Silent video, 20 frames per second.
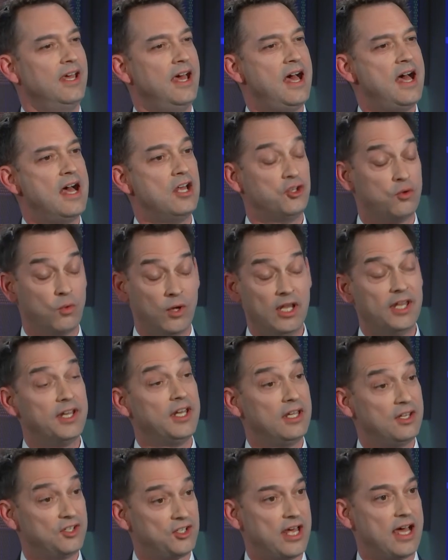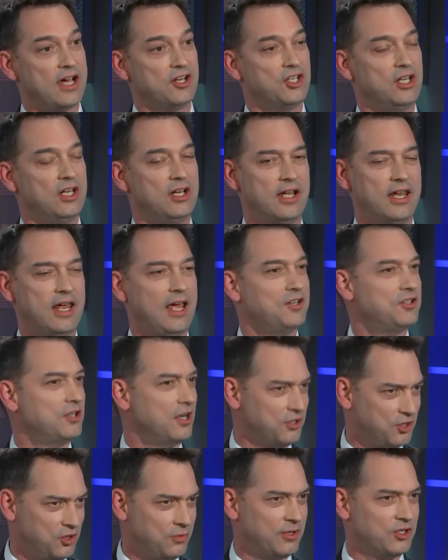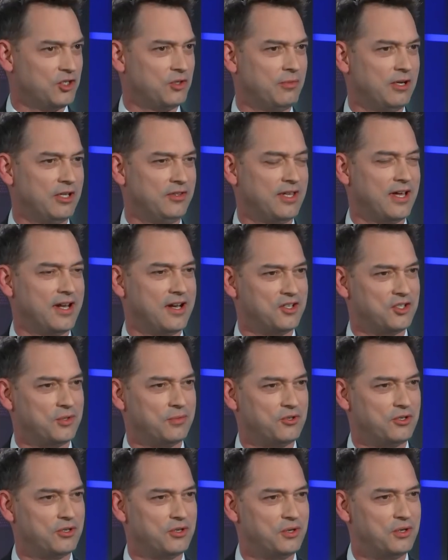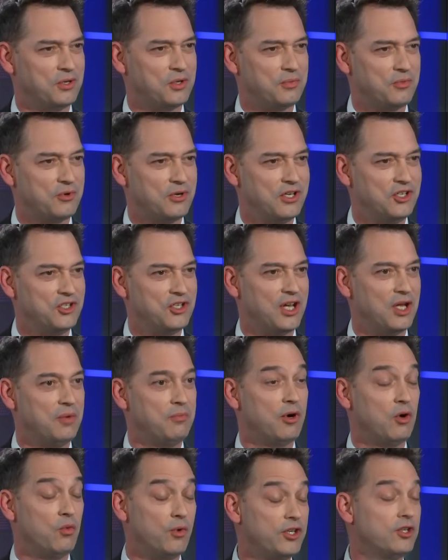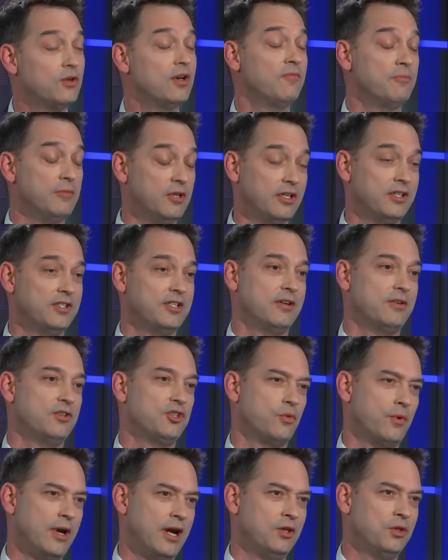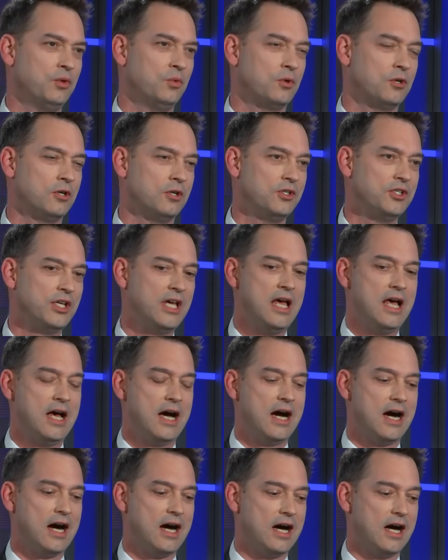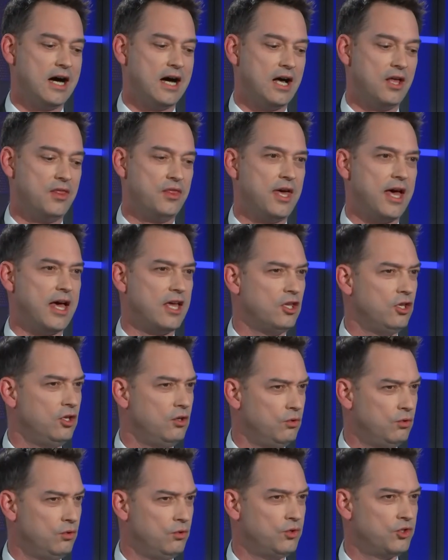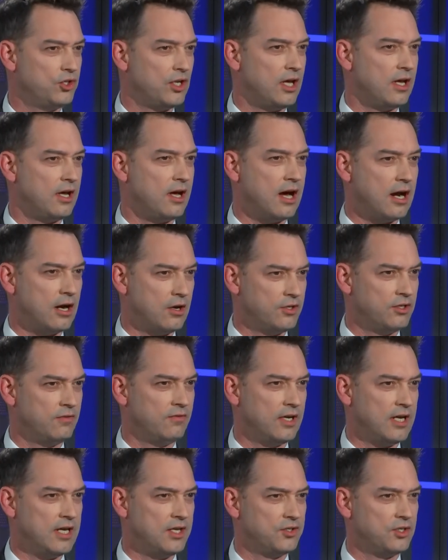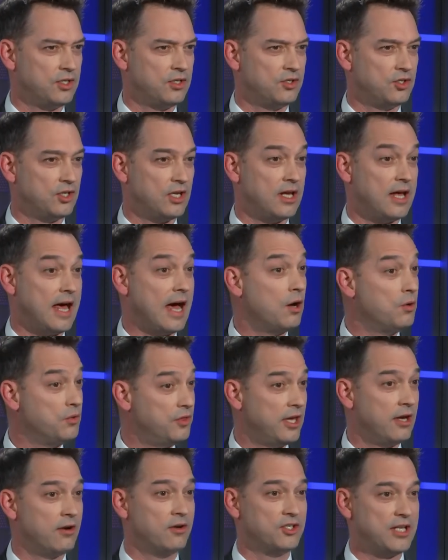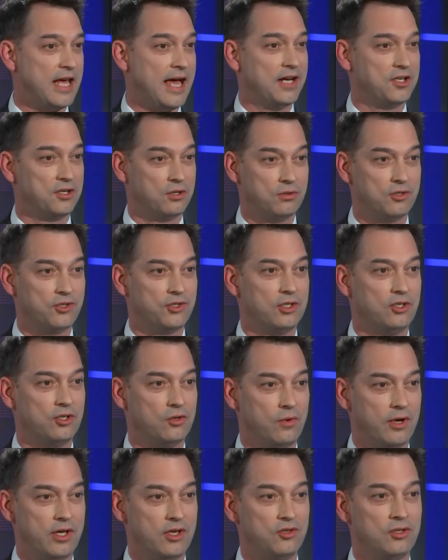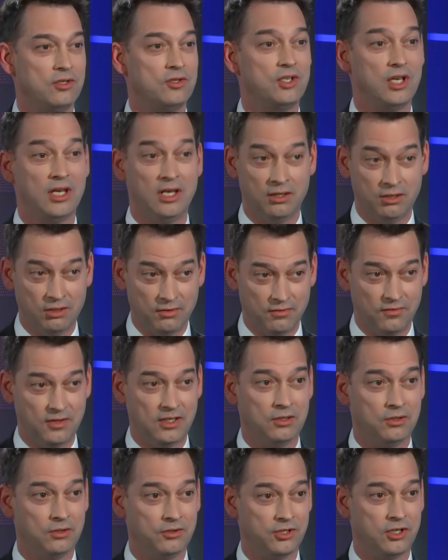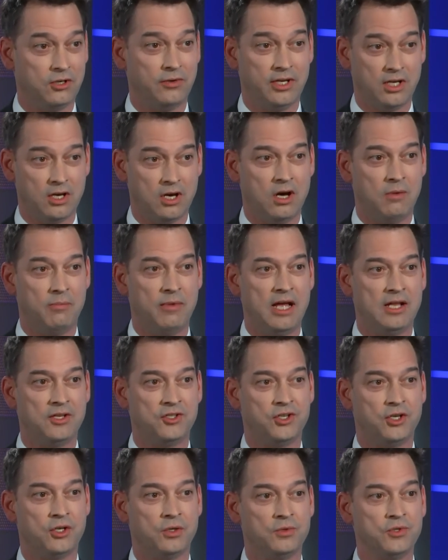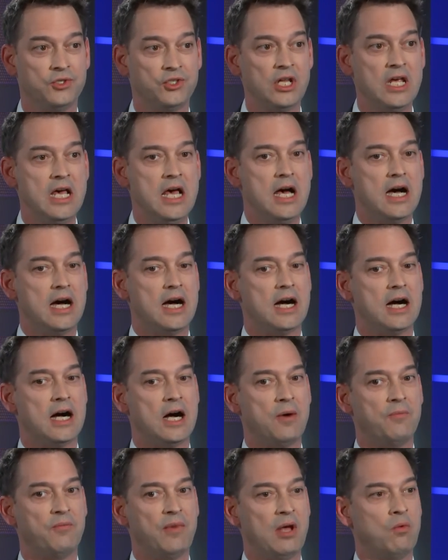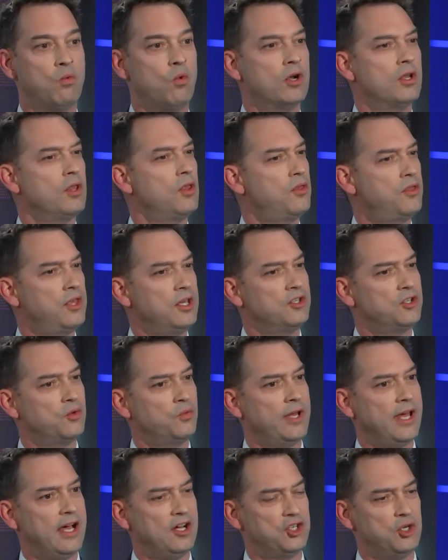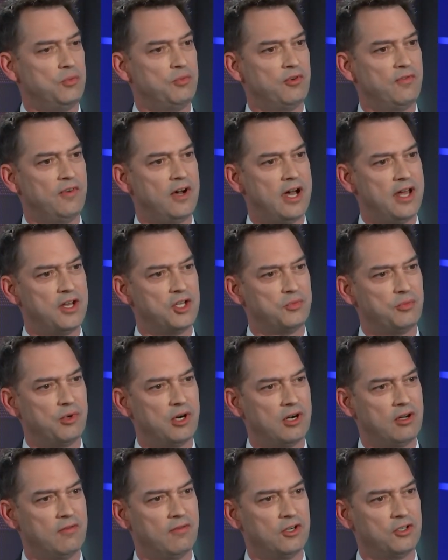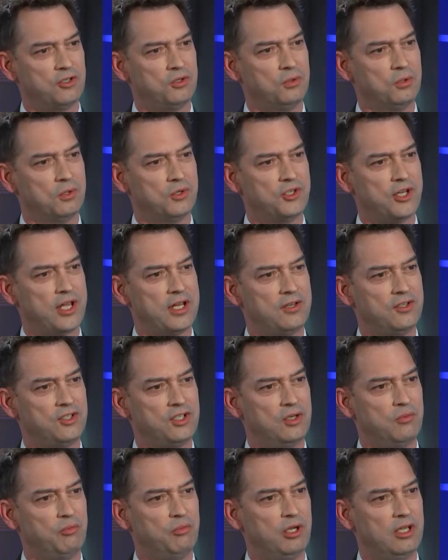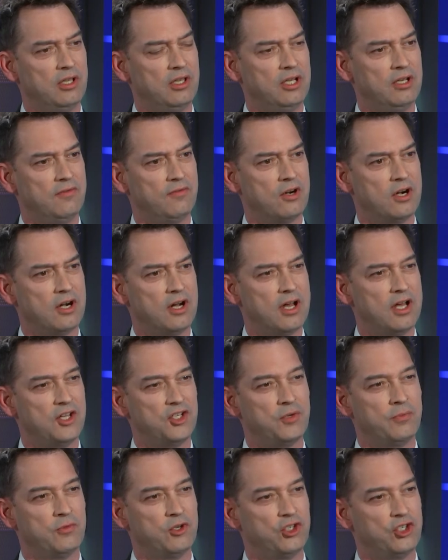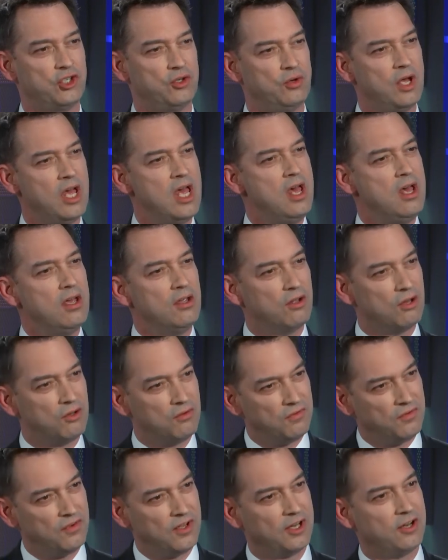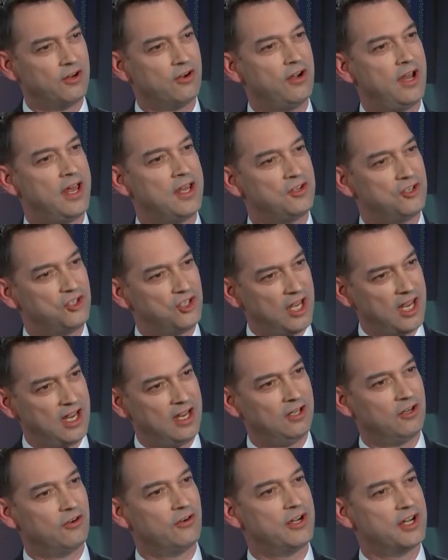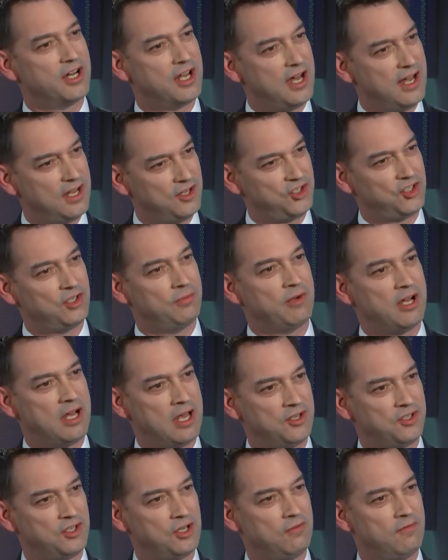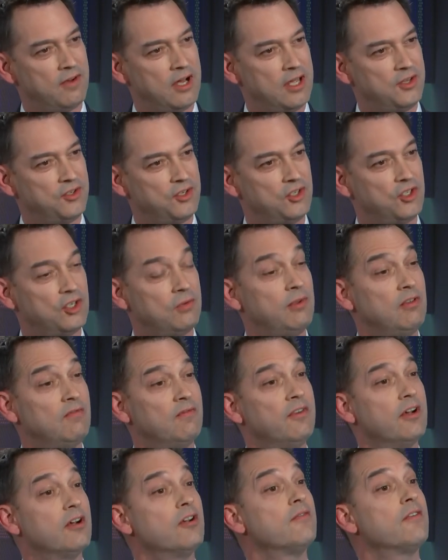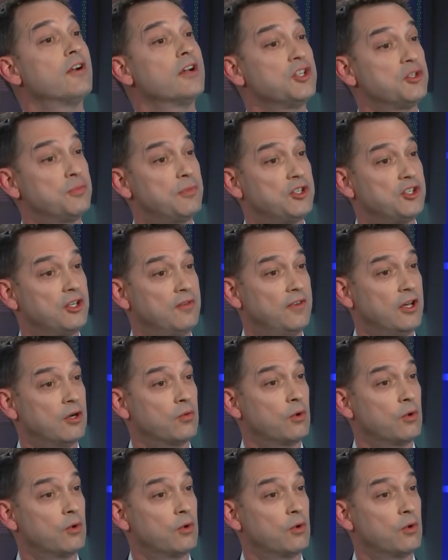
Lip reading: Yeah, well, it is, actually, and I can't talk too much about that, as I'm sure you can appreciate, but we do have militaries around the world that use our devices out there in tactical situations in the field, you know, in combat zones. Mm-hmm. And one of the things that we actually provide as part of our tool set is the ability for our customers to configure and tailor and customize the devices to meet very, very specific